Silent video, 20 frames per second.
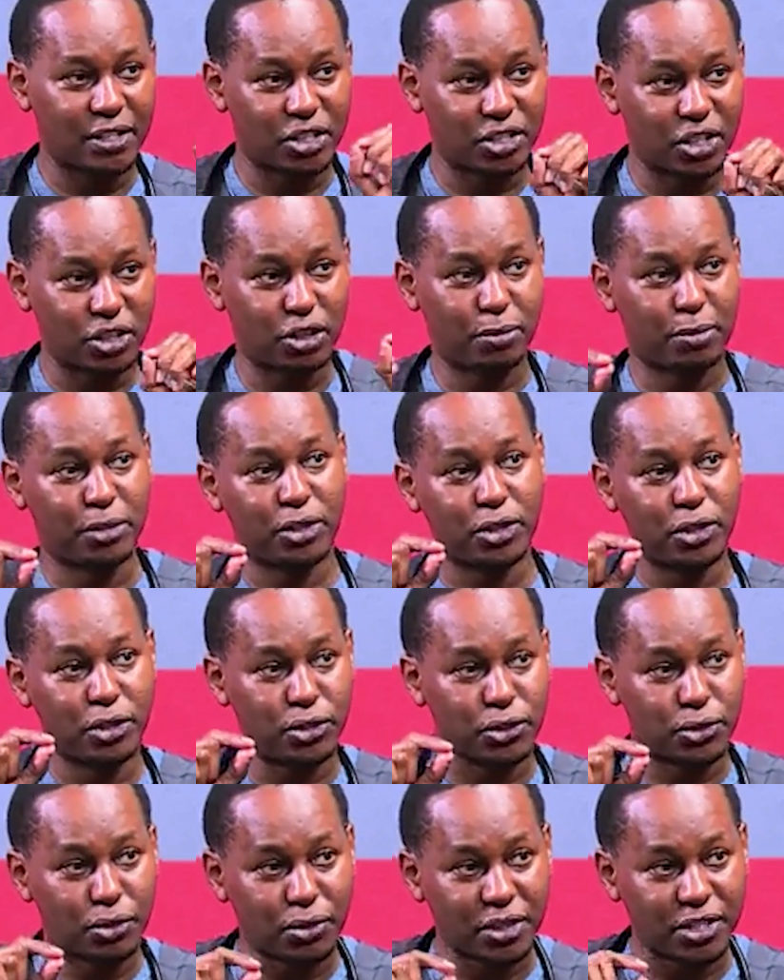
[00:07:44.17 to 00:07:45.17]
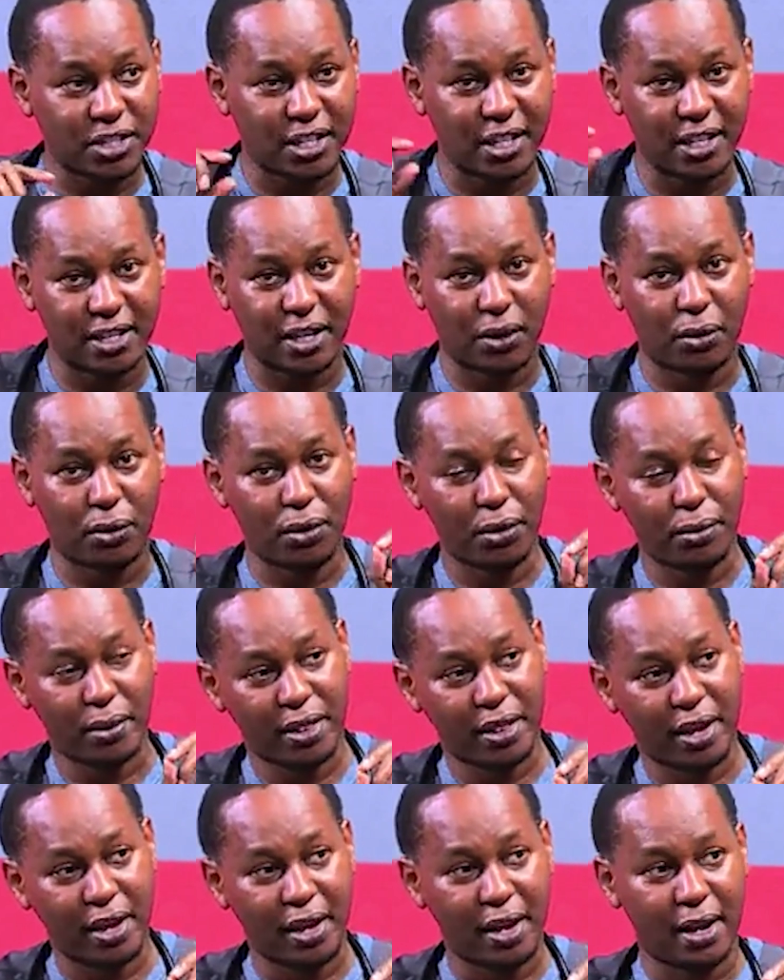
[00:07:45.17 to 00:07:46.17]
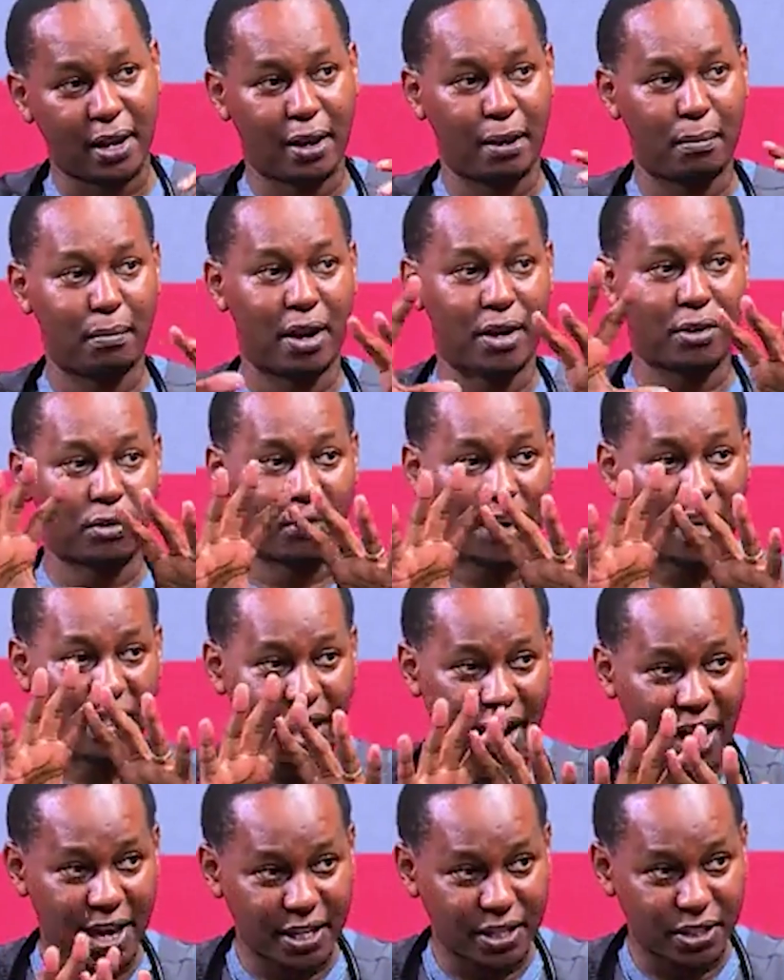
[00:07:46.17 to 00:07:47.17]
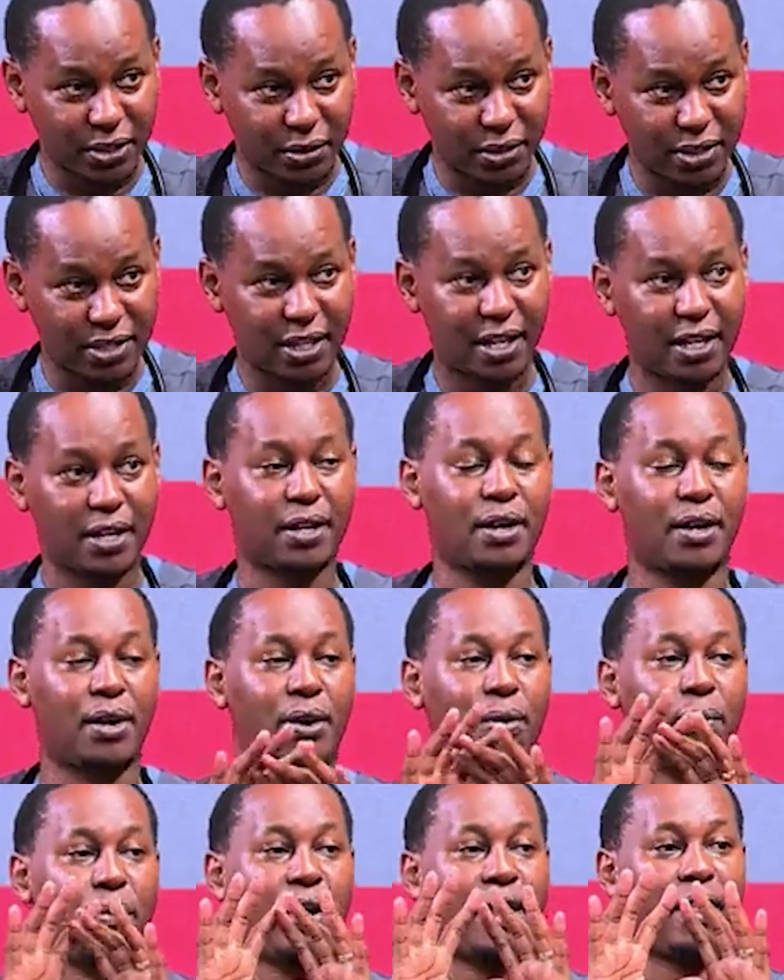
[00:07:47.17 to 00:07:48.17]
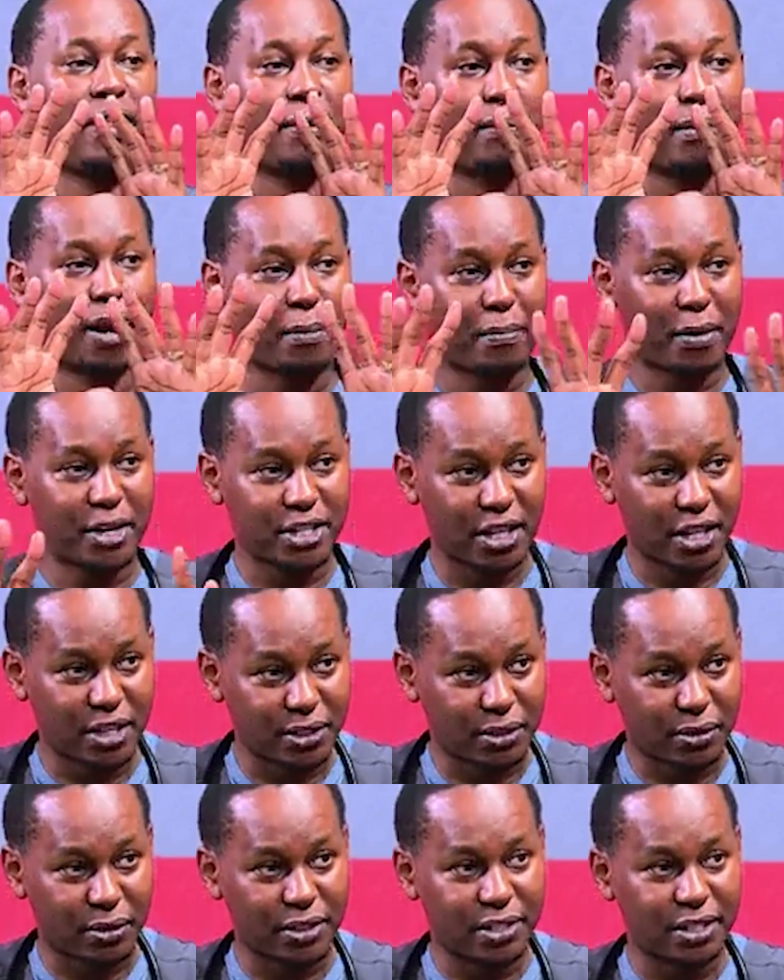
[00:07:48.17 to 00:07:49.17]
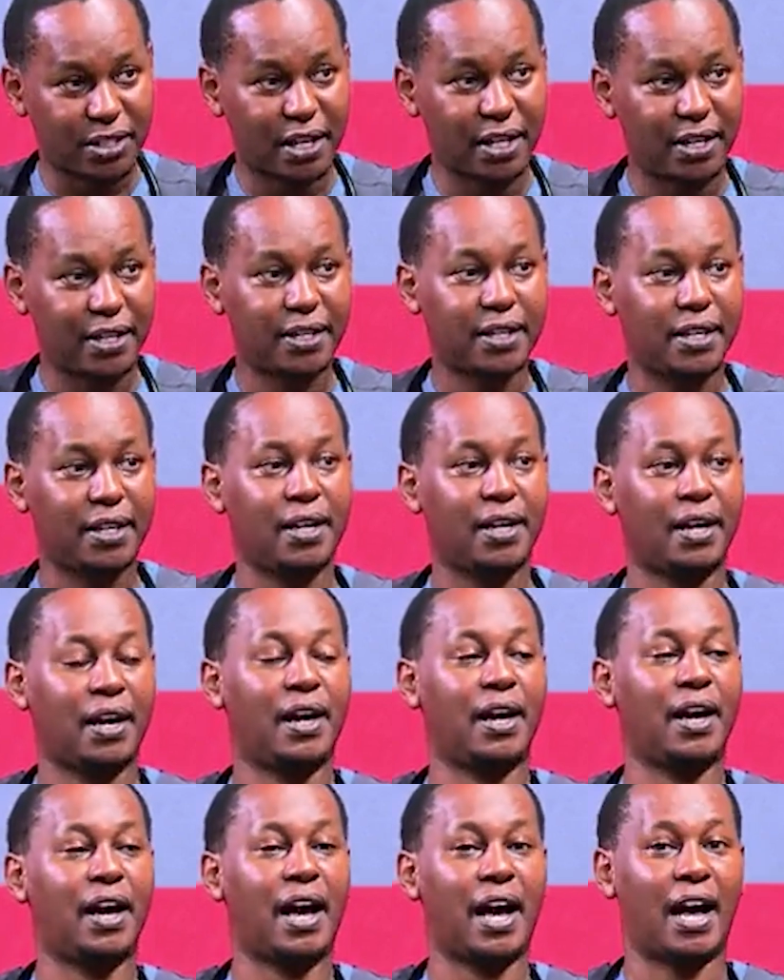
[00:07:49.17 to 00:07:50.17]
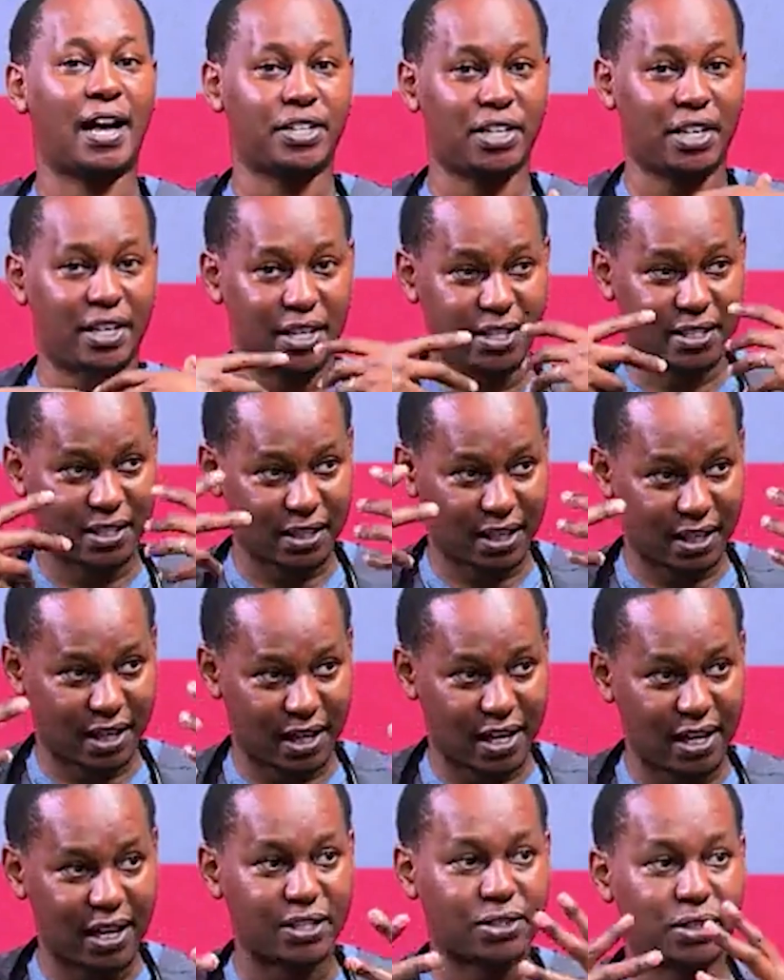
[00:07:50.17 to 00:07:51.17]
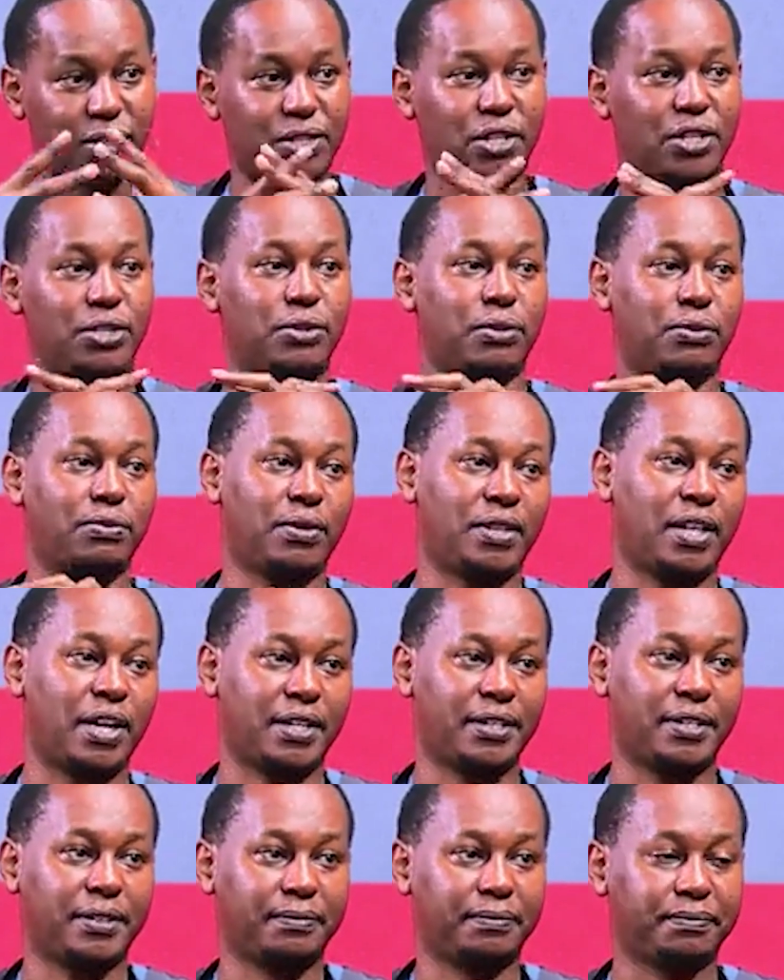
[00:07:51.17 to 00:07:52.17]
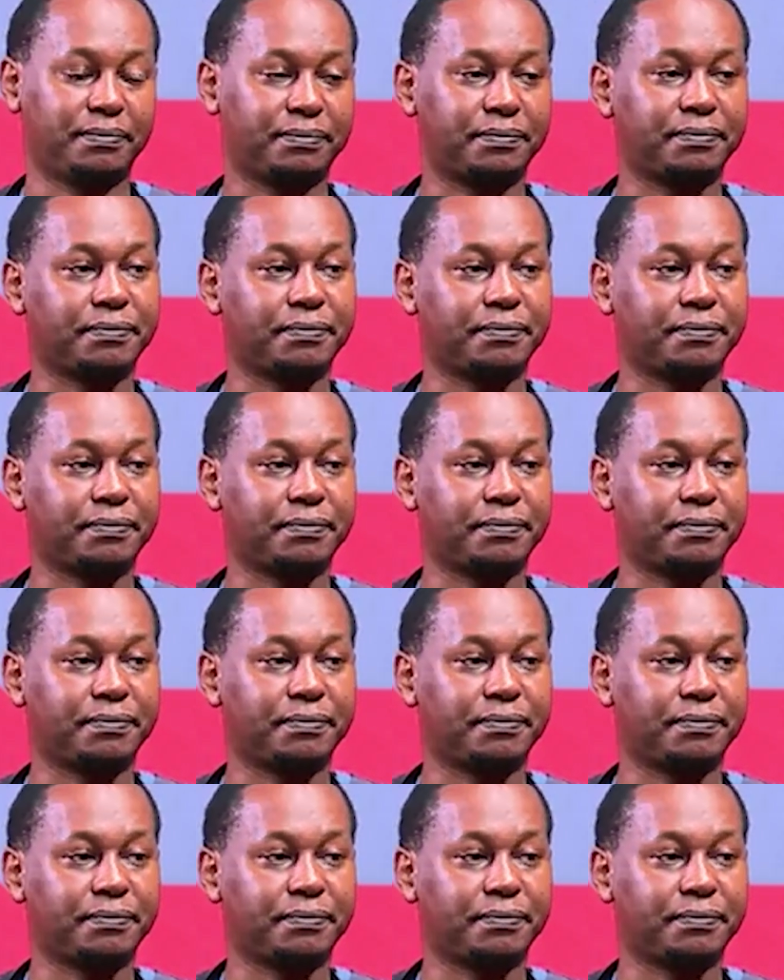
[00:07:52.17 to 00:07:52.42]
association between strokes and the cold weather, but where the heart is concerned, where the blood pressure is concerned, actually there's a clear association with that.